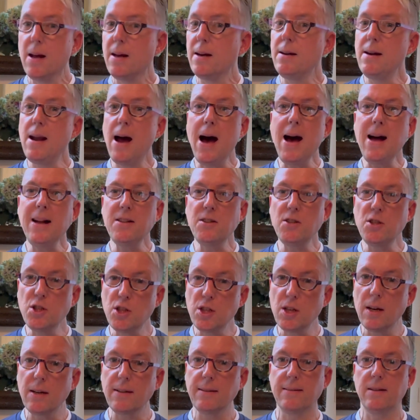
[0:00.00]
Not
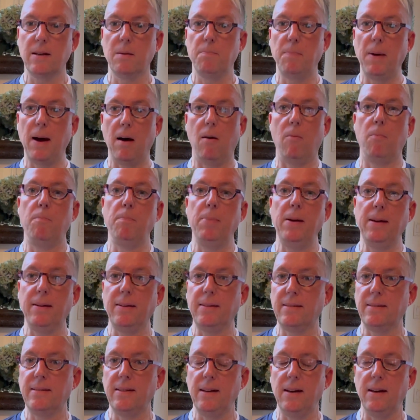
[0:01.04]
just about being
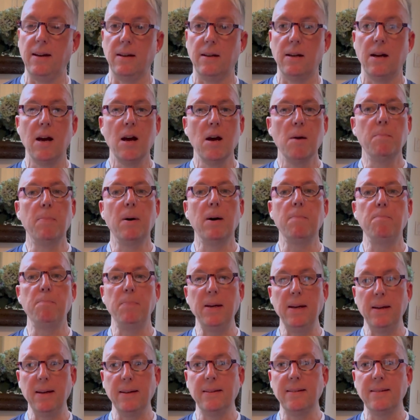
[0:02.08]
seen, but
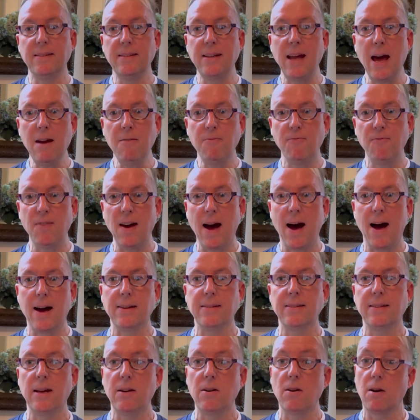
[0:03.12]
being
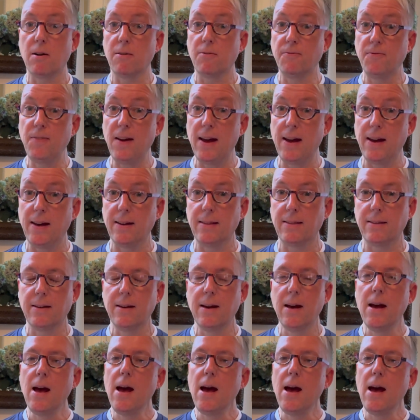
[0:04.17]
steadfast in our faith.